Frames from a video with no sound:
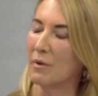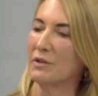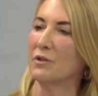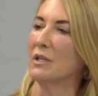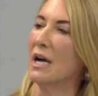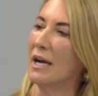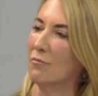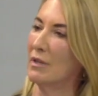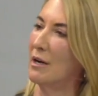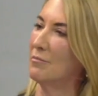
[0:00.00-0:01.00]
when they're
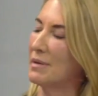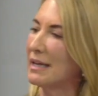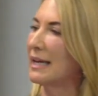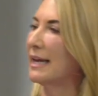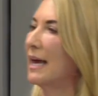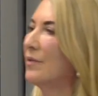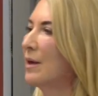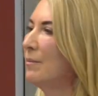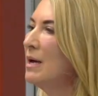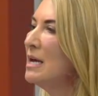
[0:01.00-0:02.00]
young without picking at
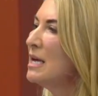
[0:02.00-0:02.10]
them.